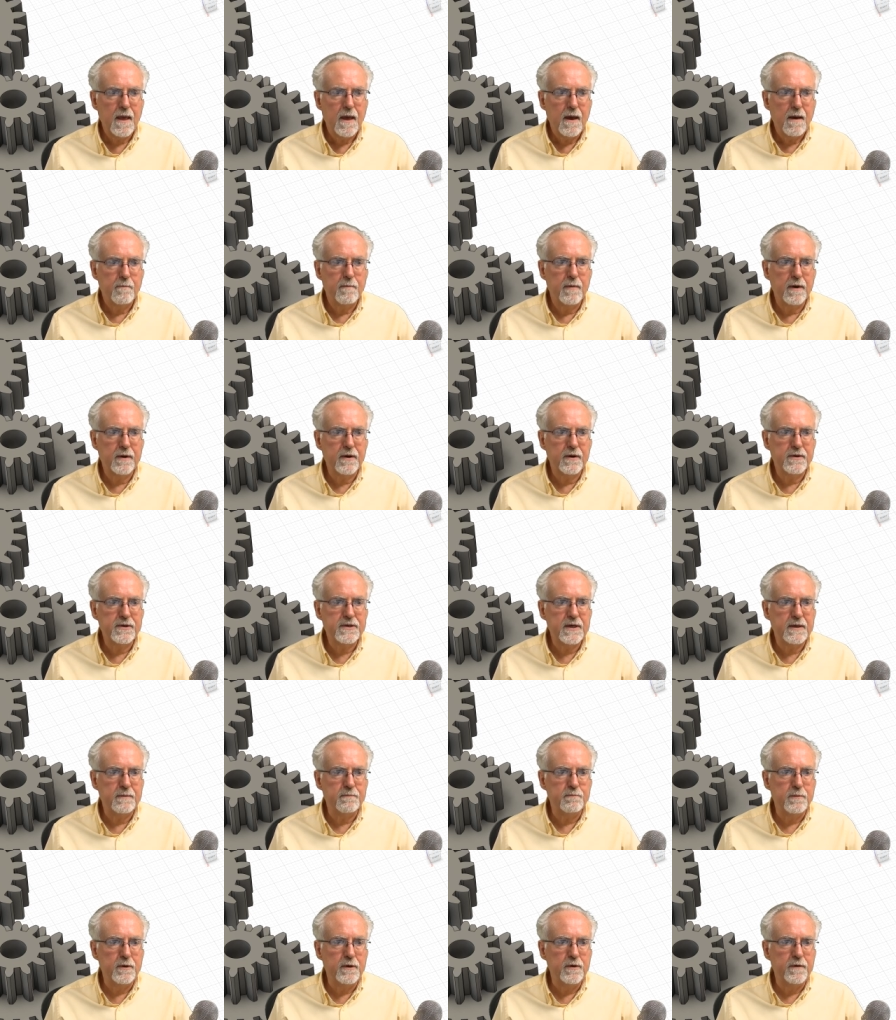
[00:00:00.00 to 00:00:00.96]
because
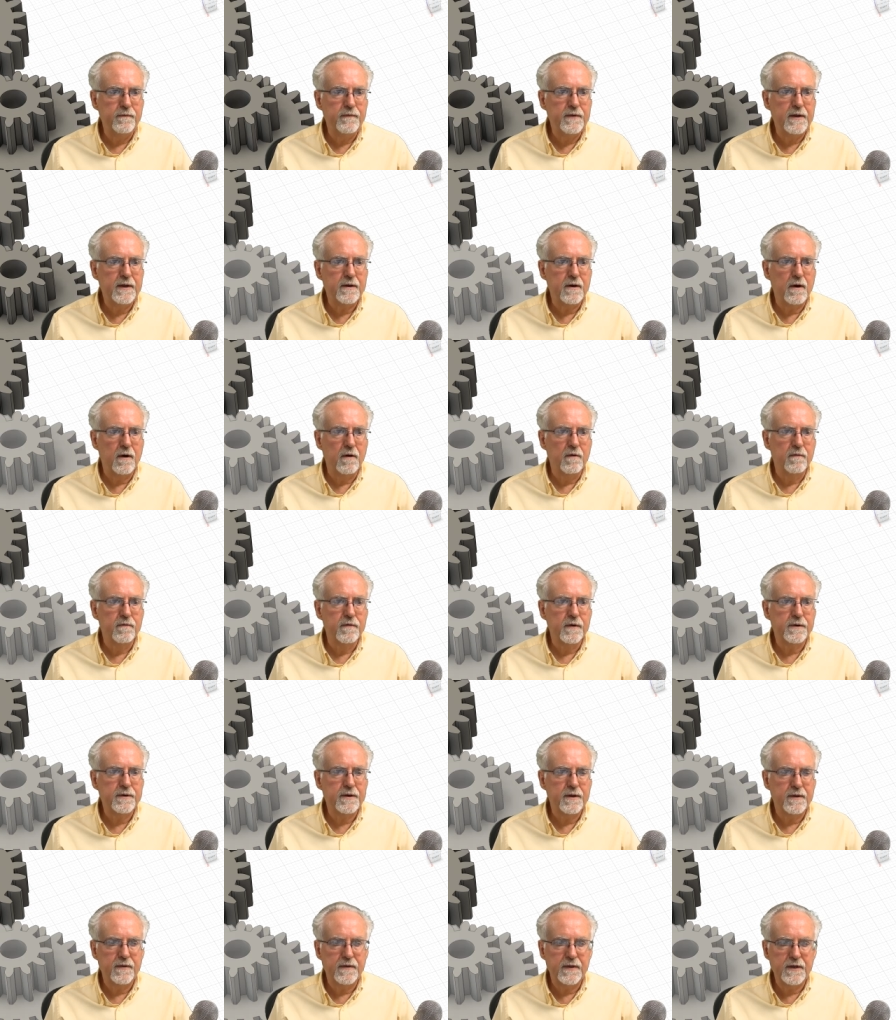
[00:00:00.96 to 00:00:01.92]
it moved it over
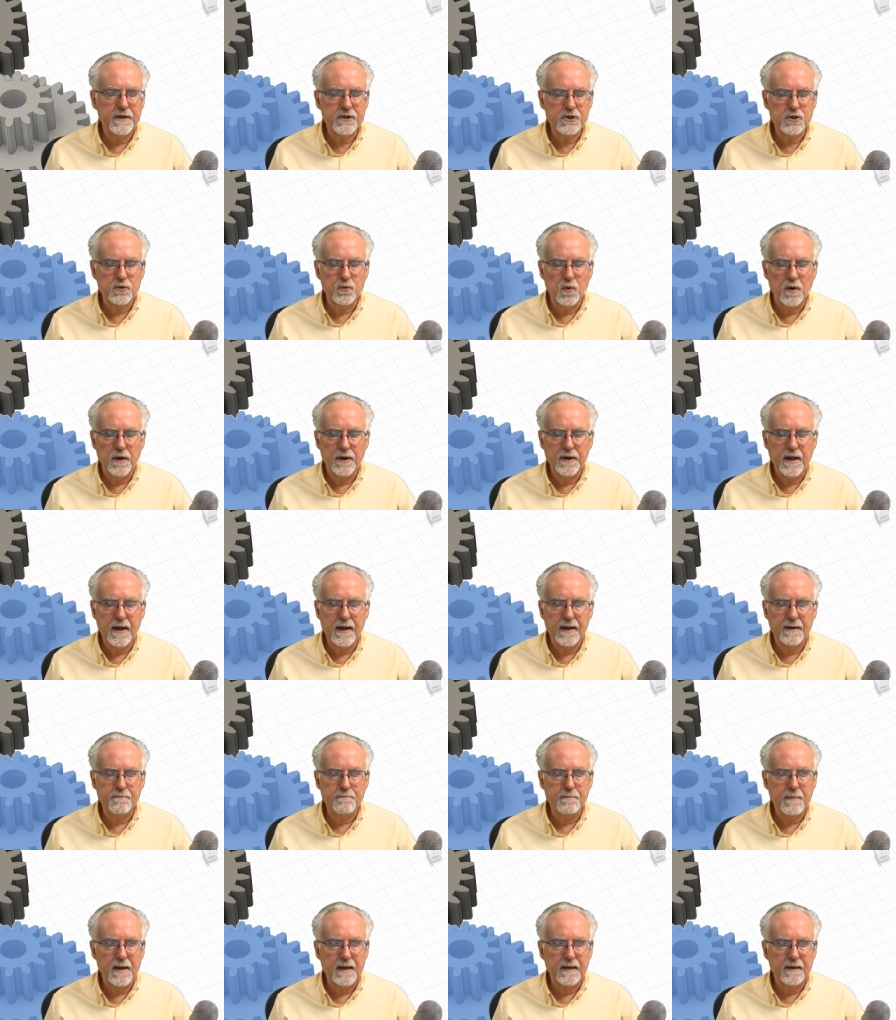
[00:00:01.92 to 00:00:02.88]
to this one
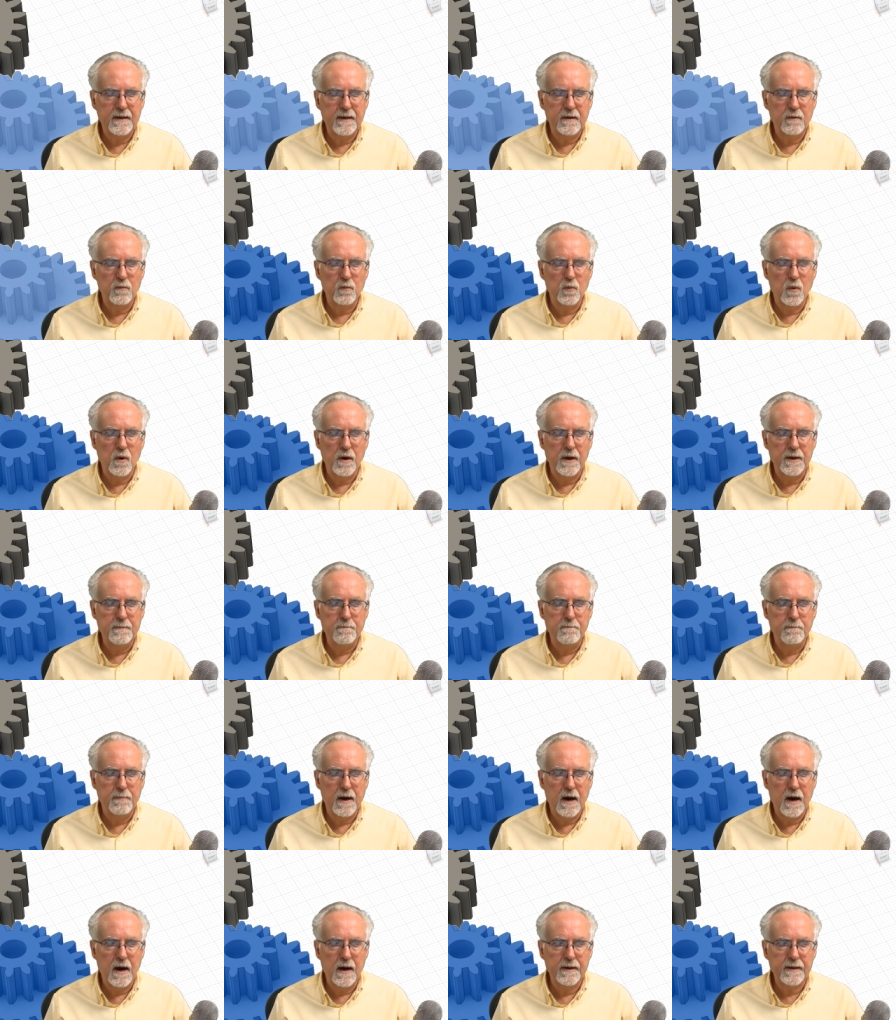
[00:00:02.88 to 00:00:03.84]
and made it one
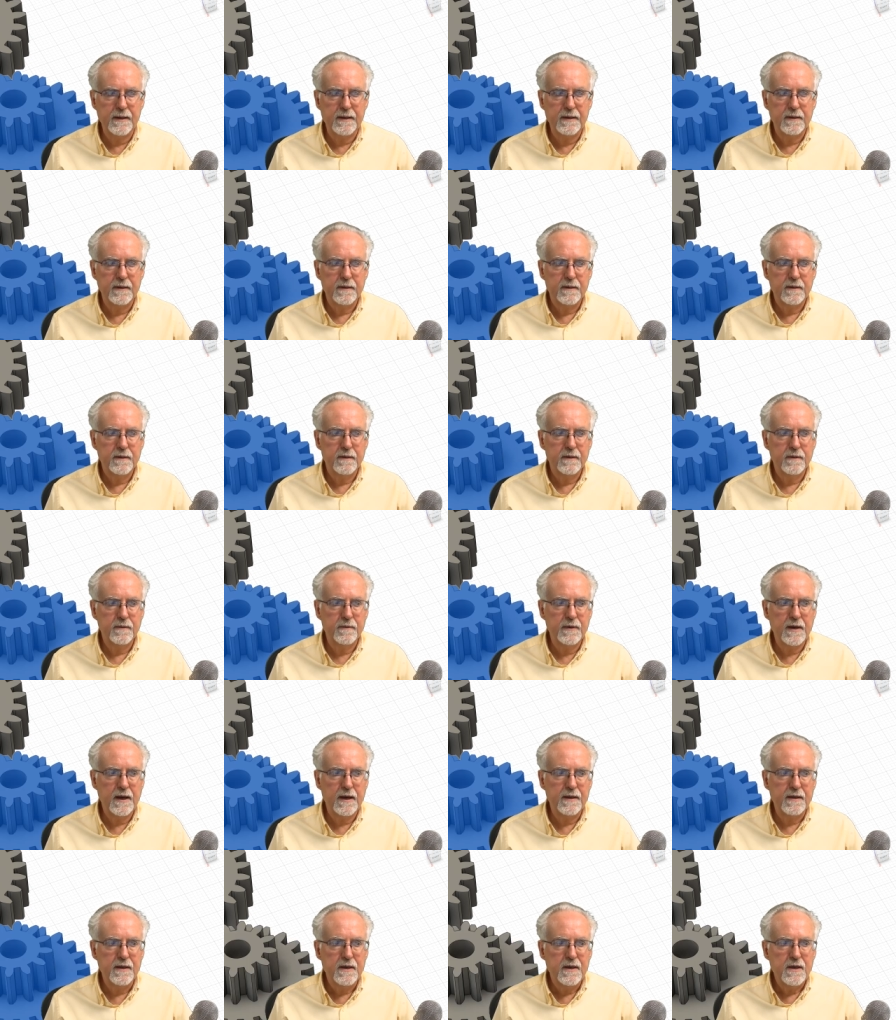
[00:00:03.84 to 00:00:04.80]
body.
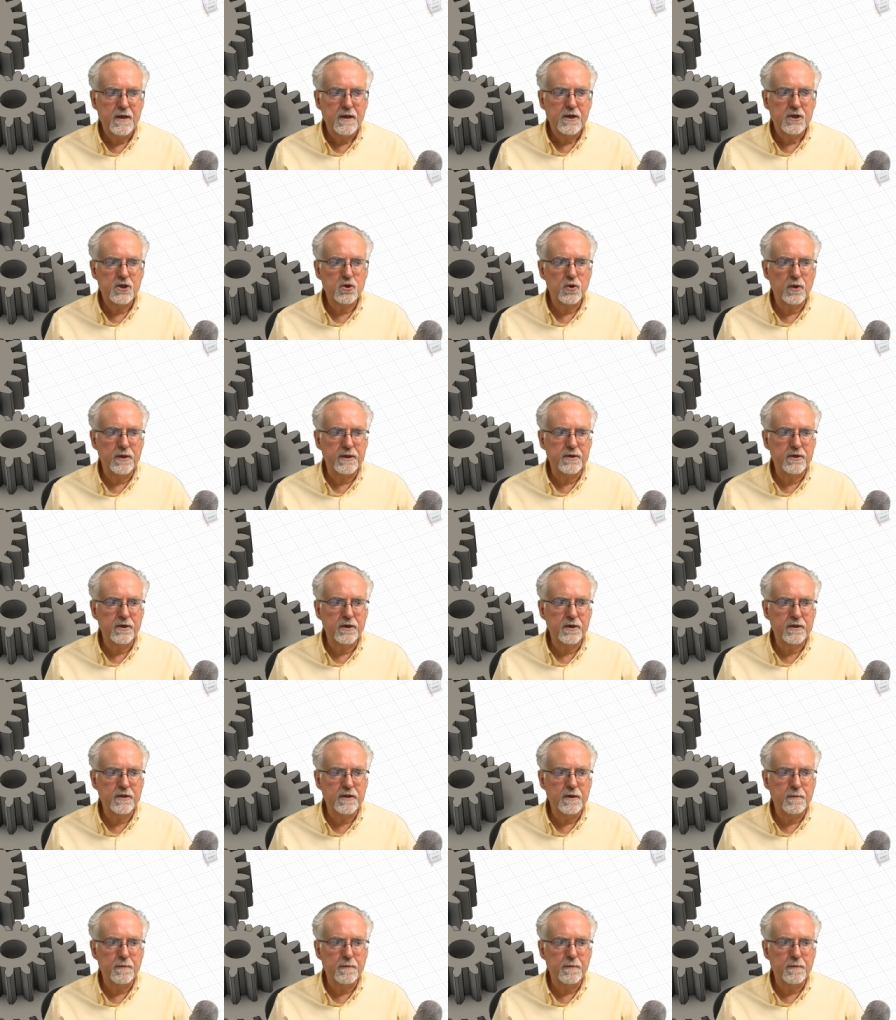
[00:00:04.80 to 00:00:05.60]
Okay, so it took the